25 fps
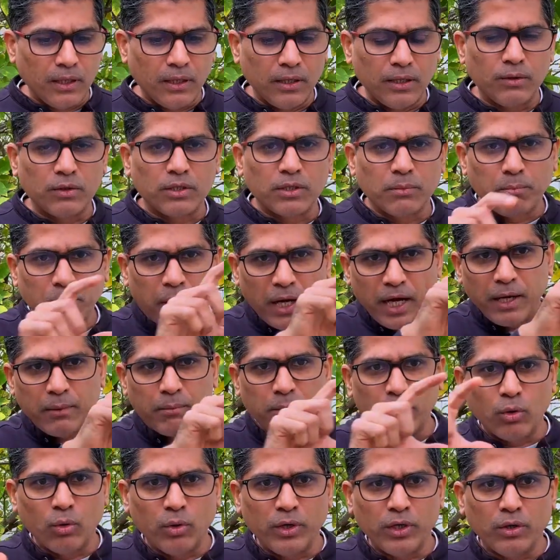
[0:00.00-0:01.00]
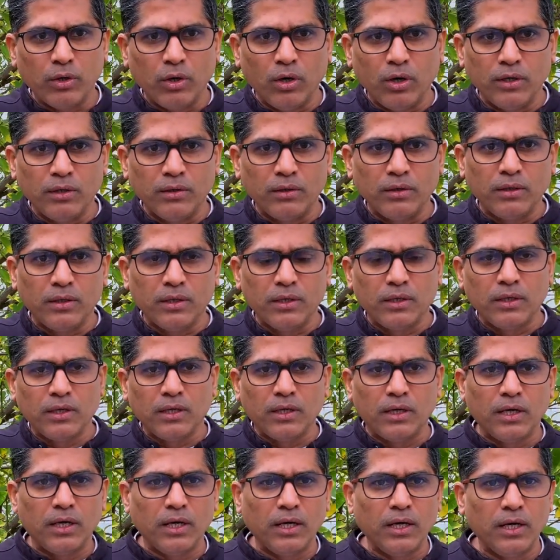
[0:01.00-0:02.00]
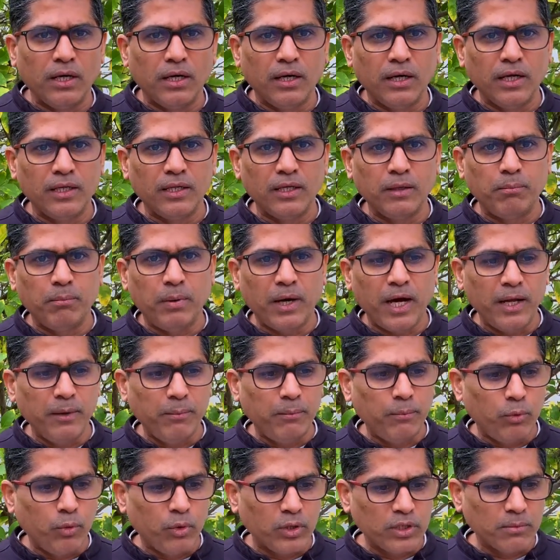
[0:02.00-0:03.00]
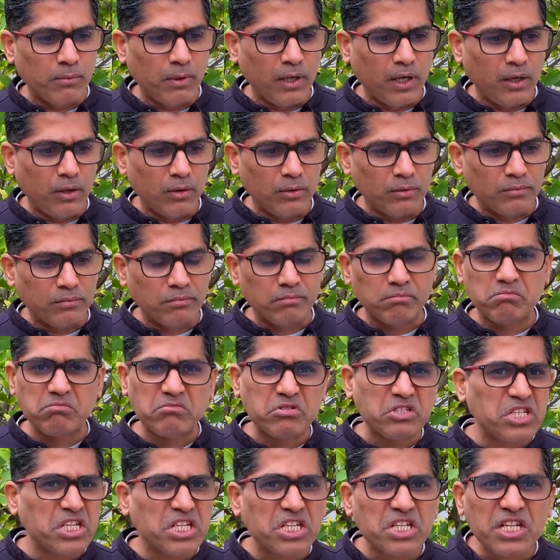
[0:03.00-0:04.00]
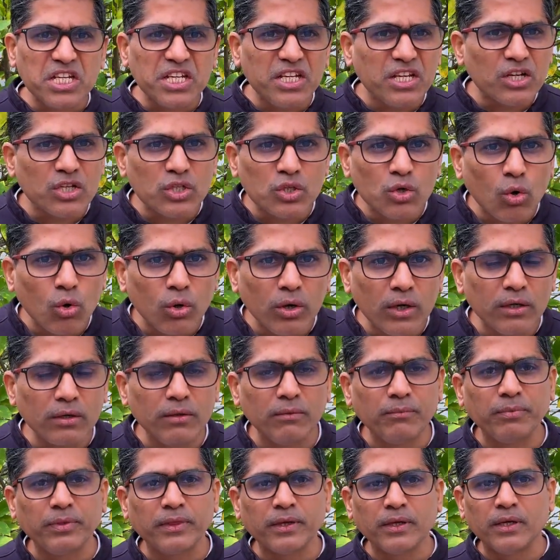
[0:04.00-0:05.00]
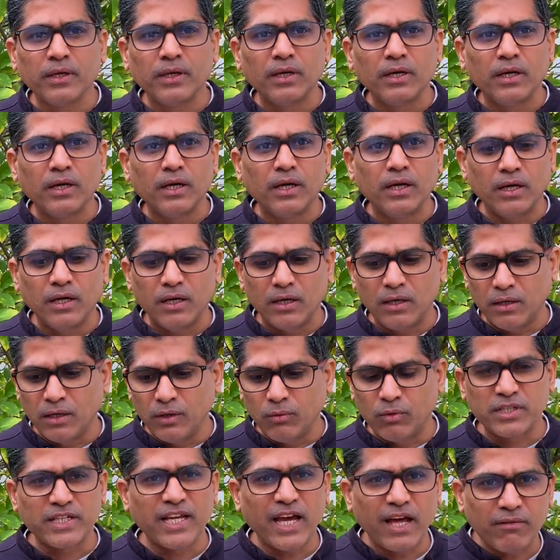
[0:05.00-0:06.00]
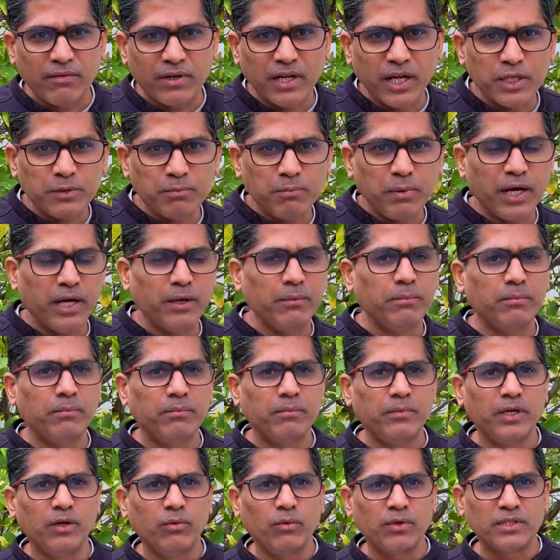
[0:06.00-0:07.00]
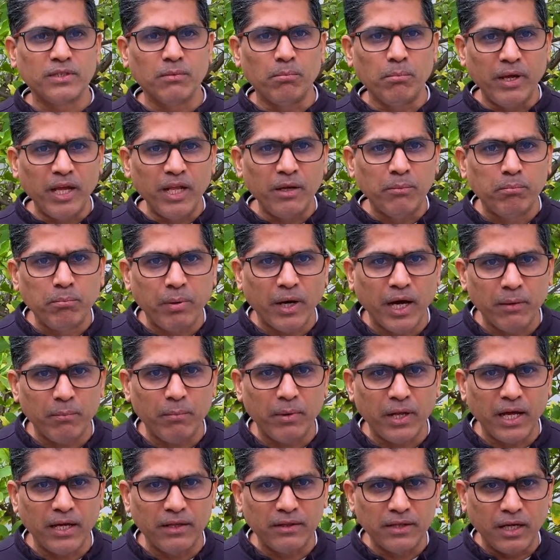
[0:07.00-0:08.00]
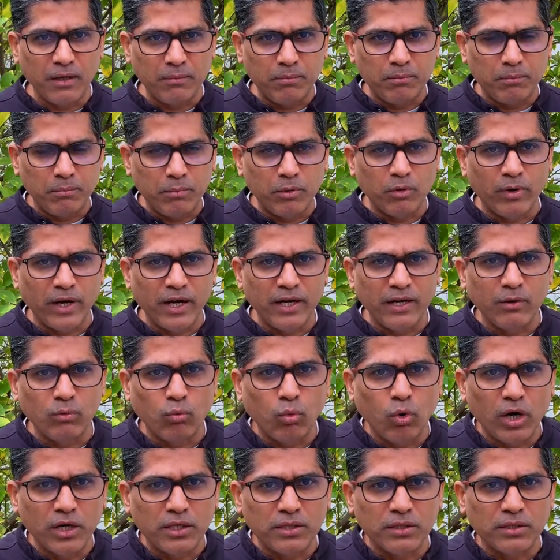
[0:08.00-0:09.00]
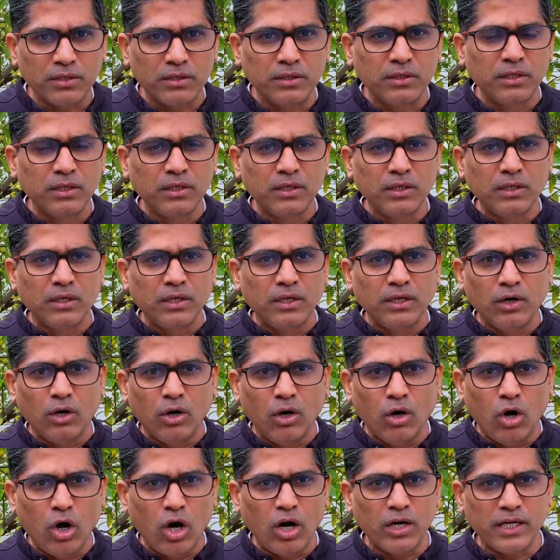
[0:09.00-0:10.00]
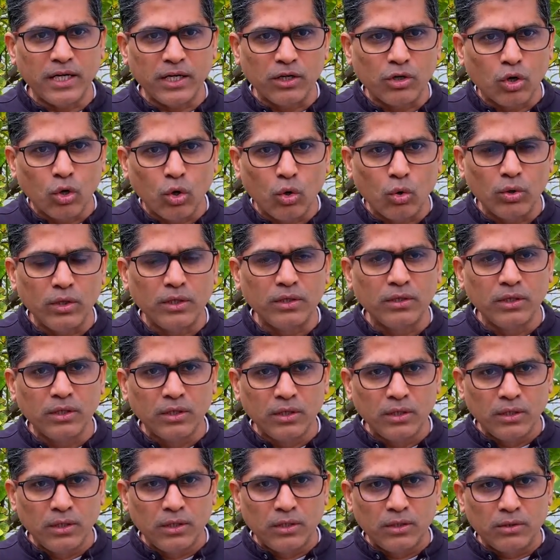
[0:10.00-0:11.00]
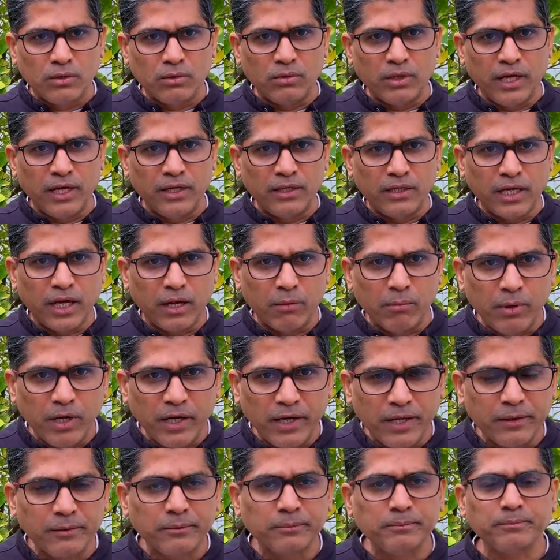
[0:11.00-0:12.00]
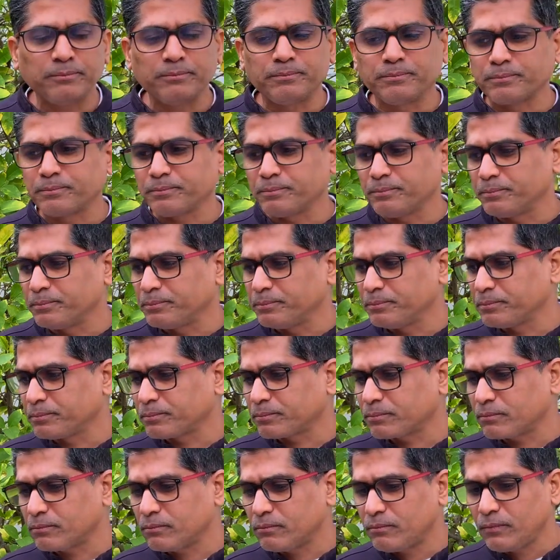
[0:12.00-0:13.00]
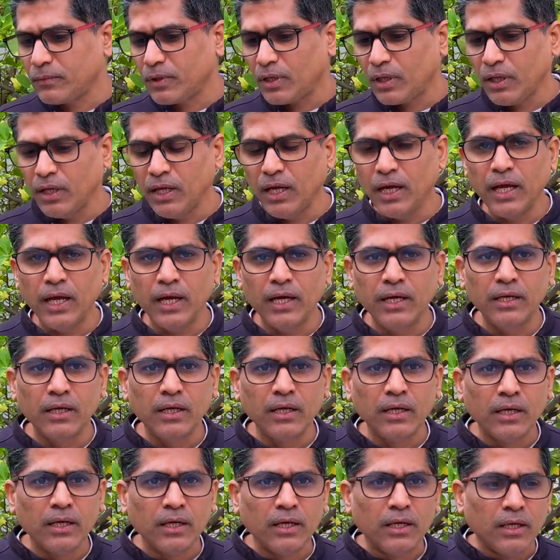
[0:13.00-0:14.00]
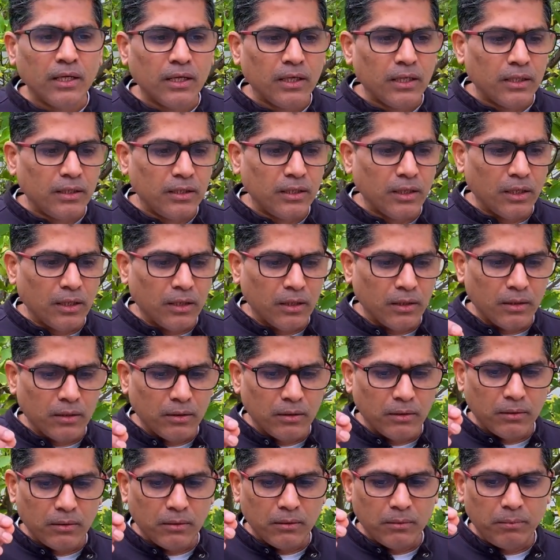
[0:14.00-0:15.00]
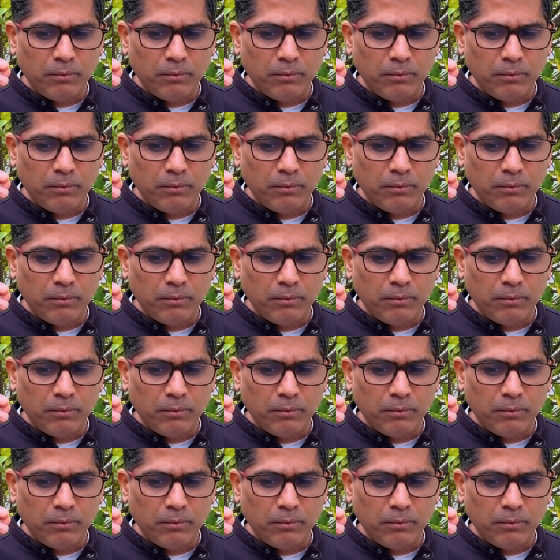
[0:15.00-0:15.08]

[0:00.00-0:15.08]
there's a pipe going on, and the pipe was about 60 years old. It was galvanized pipe. It was the main pipeline that provided water, hot and cold, to the entire building. And the